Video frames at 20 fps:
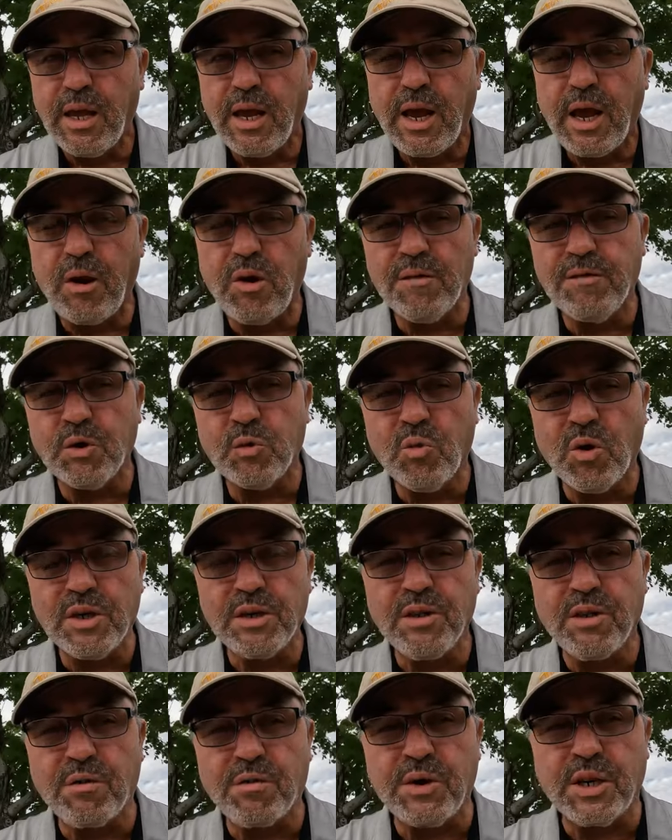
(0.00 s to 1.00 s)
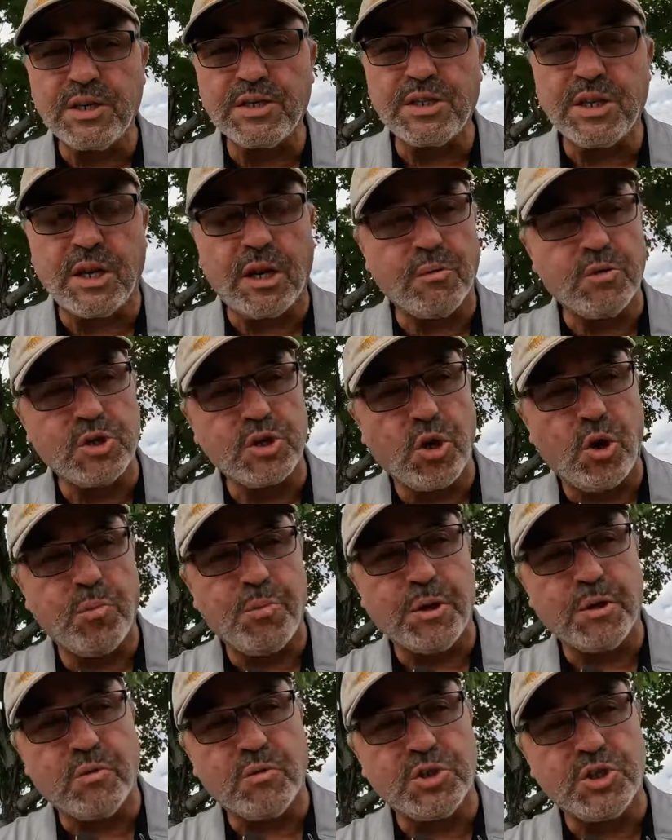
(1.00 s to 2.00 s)
However, one of the things that I was
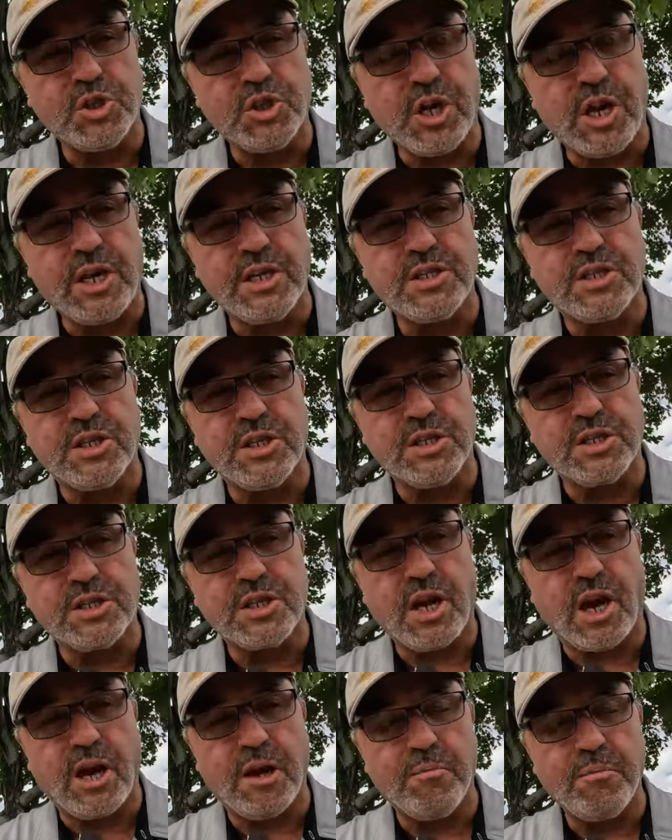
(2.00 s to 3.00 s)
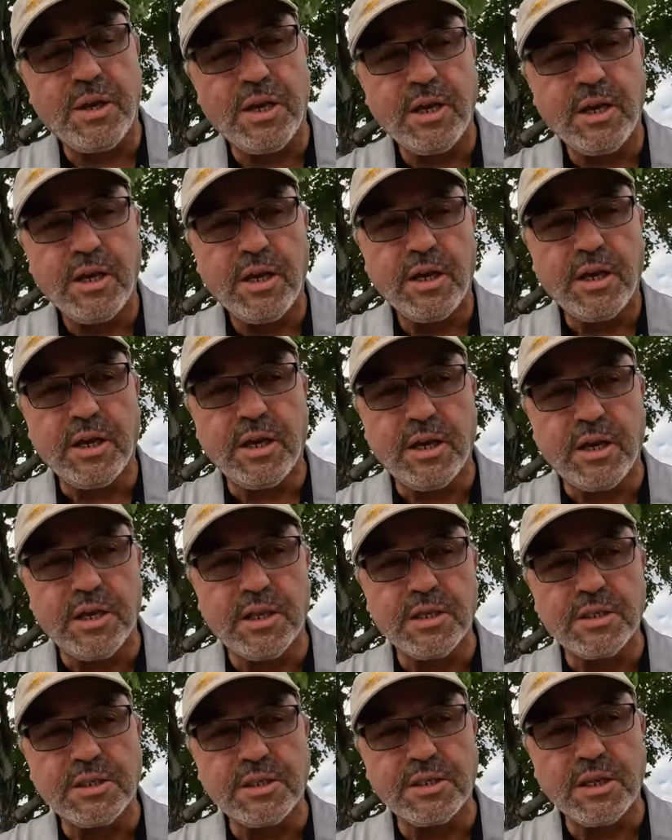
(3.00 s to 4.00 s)
hoping would change this time
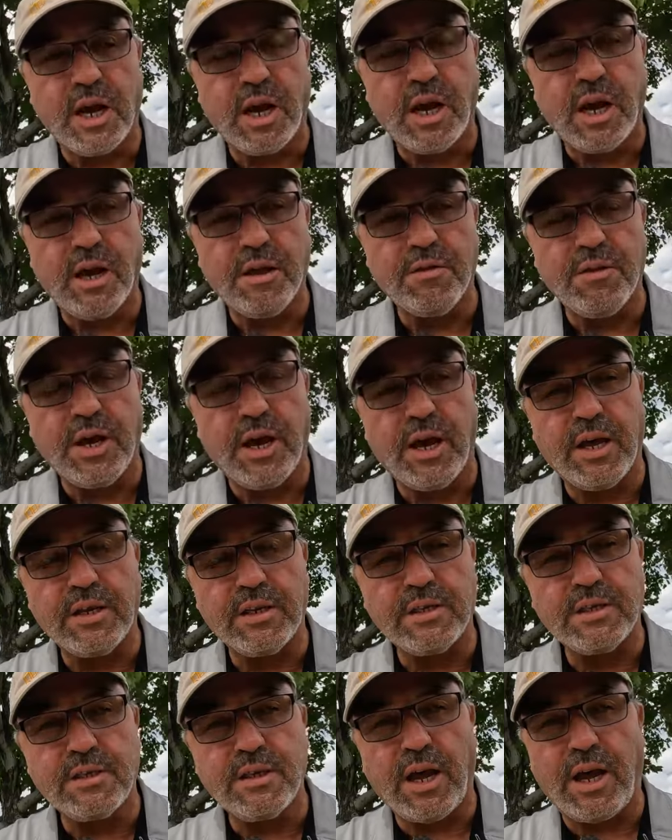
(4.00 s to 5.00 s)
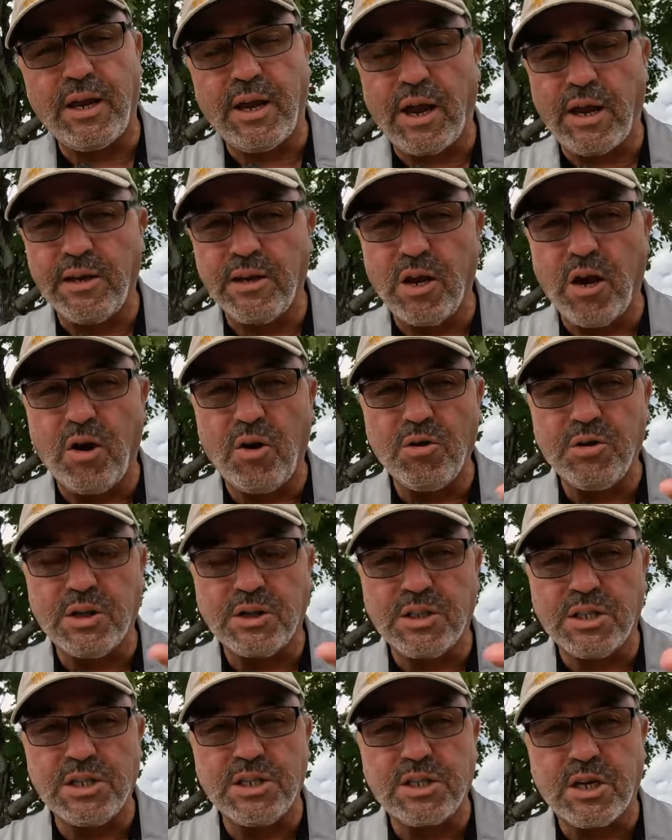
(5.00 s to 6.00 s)
is that I know
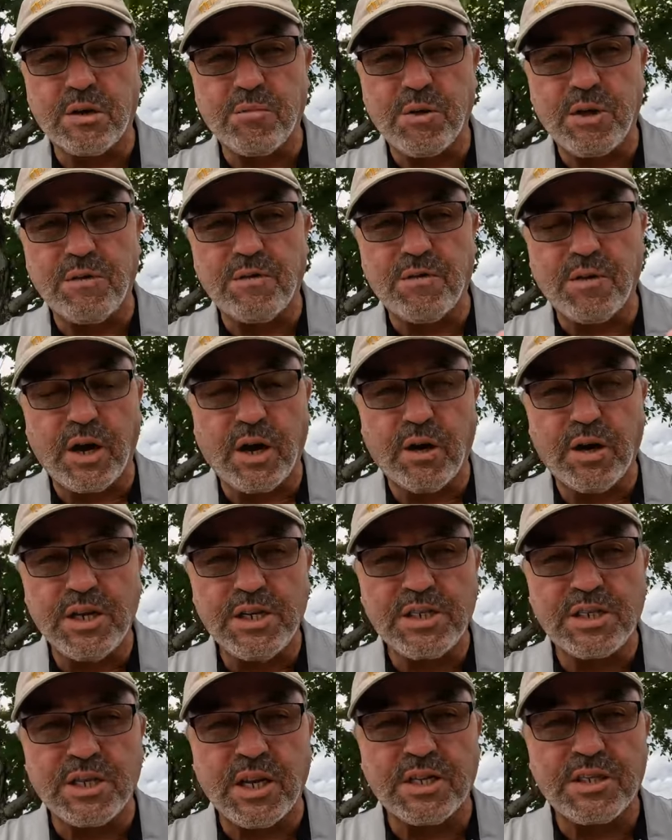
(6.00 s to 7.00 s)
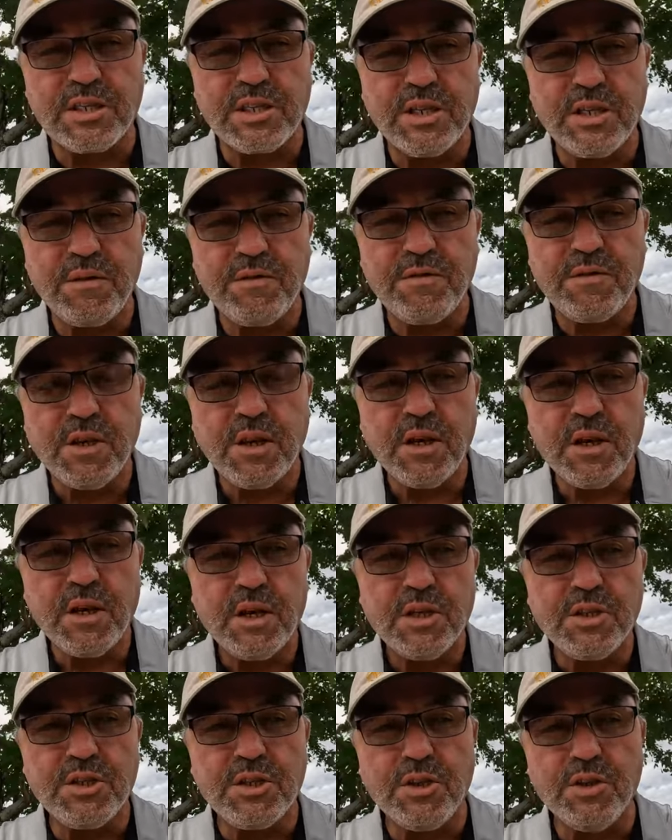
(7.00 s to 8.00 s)
that these can be very sensitive
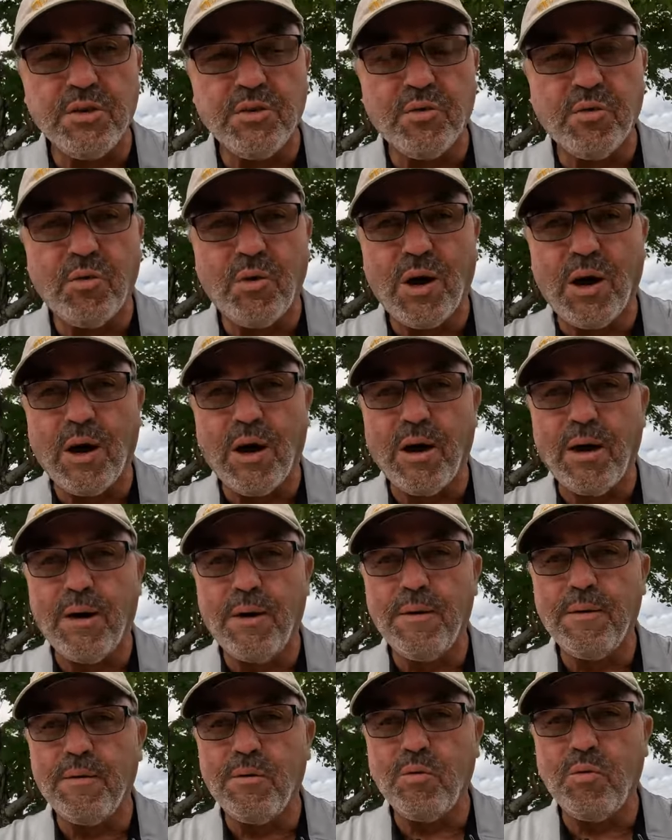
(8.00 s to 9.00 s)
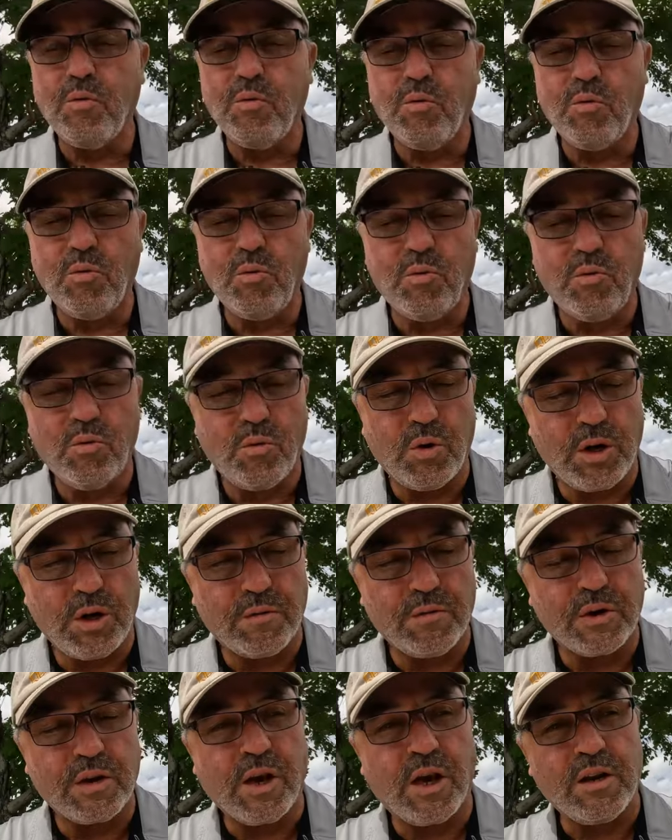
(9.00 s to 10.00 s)
to
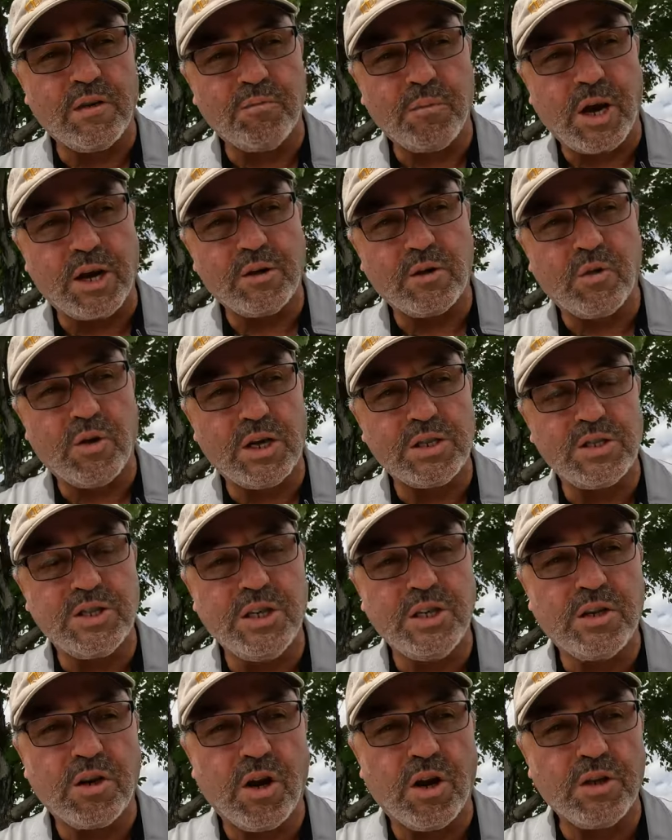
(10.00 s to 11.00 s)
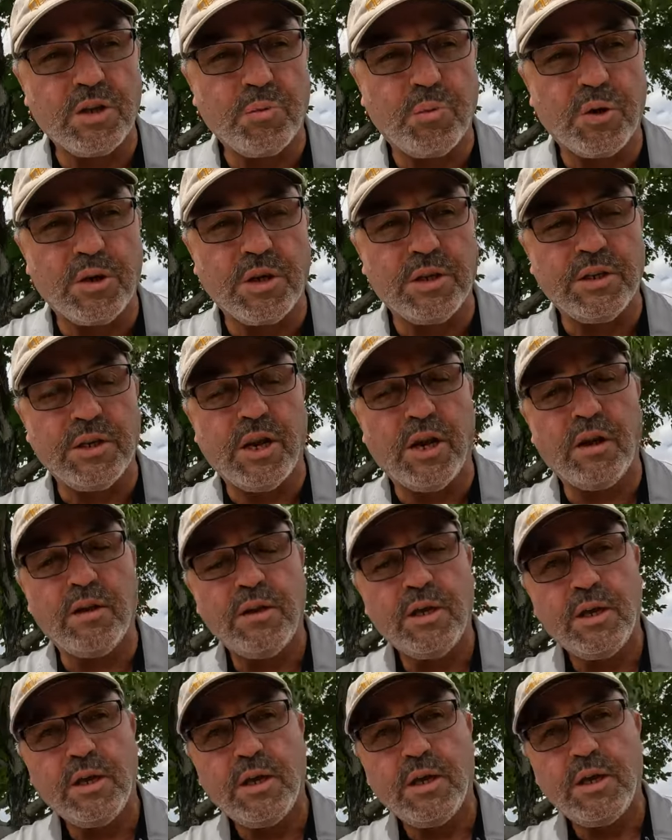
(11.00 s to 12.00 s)
whatever kind of micro SD card you put in there.
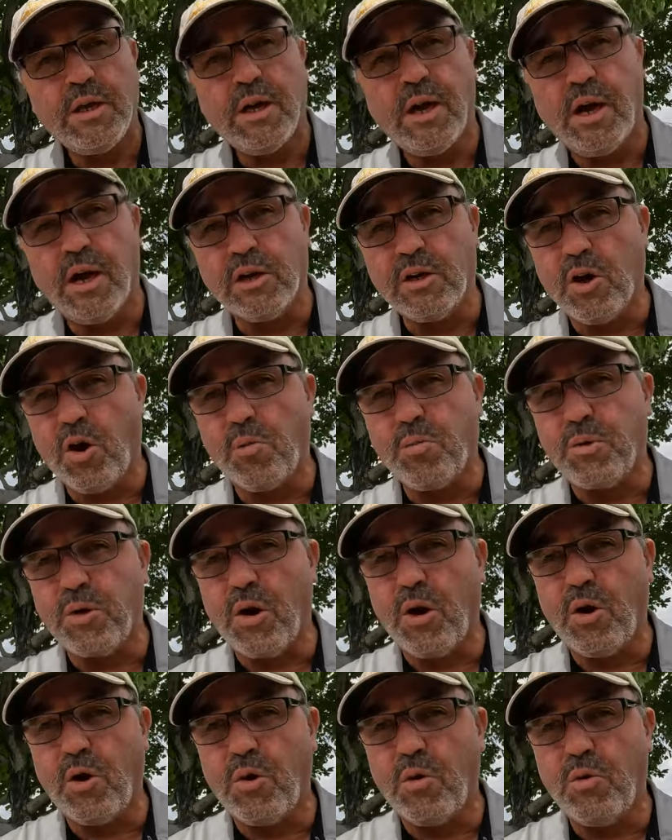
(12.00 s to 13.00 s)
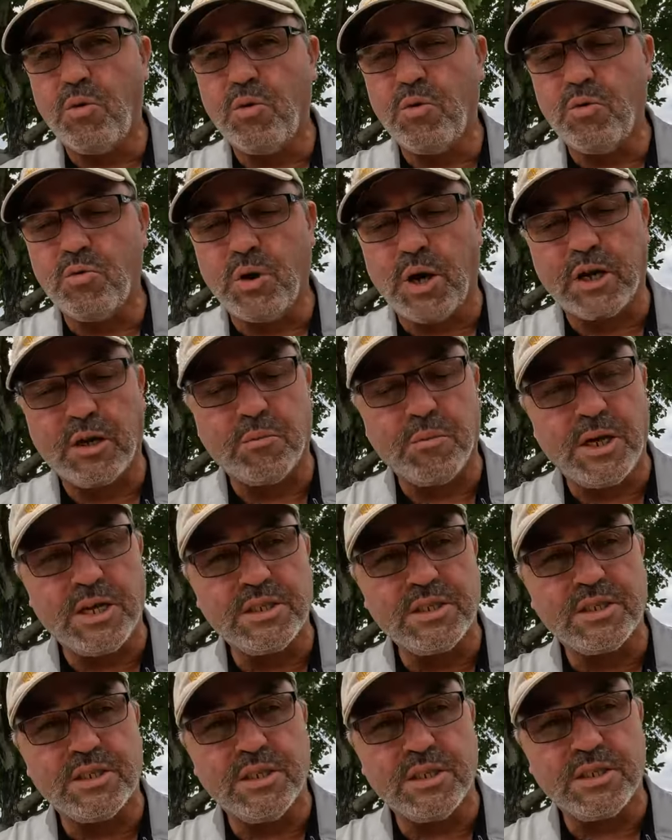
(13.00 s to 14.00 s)
GoPro
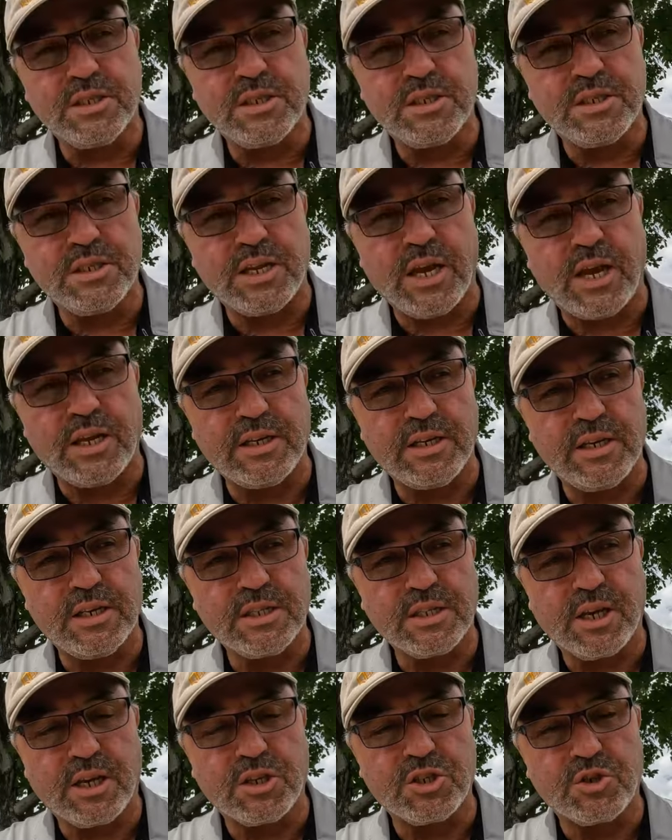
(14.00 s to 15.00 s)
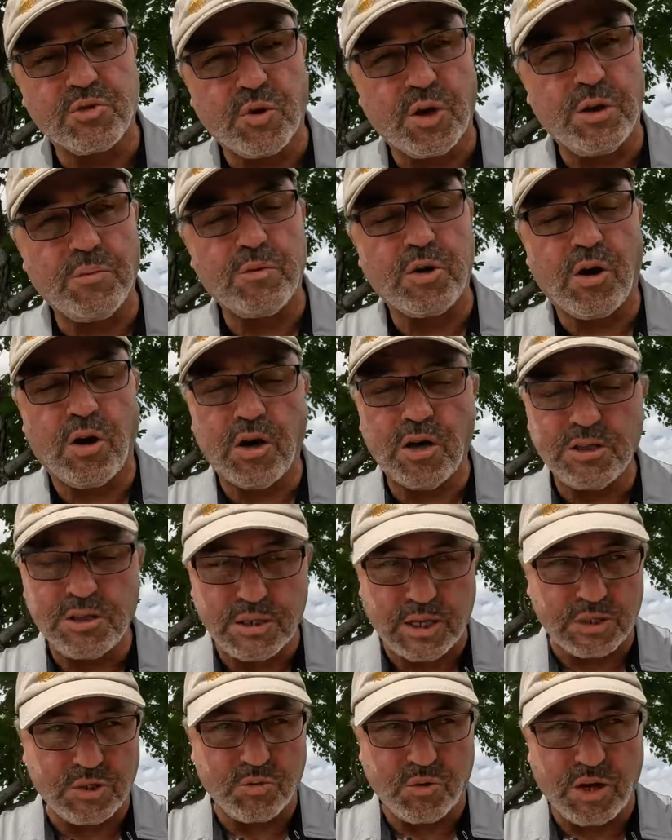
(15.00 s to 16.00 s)
recommends the SanDisk Extreme cards.
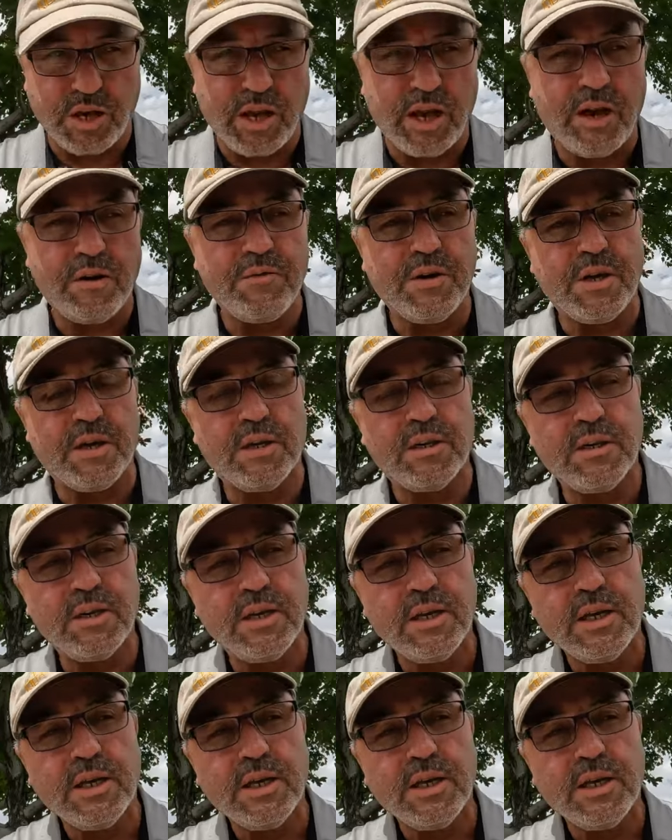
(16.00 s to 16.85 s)
That's what I have in it.